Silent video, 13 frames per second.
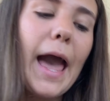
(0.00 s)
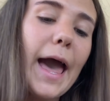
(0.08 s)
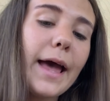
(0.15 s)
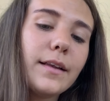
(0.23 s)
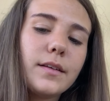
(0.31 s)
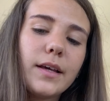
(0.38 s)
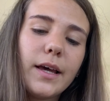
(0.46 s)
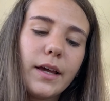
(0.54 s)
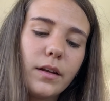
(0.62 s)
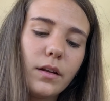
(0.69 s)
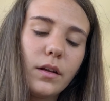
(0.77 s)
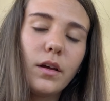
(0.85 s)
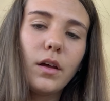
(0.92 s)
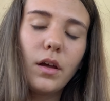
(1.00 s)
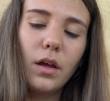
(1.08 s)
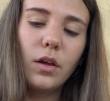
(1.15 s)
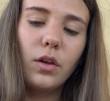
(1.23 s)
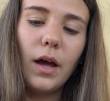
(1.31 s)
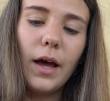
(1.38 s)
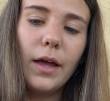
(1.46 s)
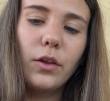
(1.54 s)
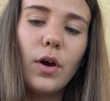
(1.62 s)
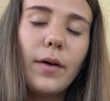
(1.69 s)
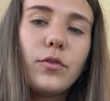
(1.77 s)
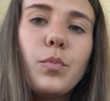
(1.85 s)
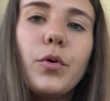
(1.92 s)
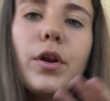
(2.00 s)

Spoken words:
And you have to put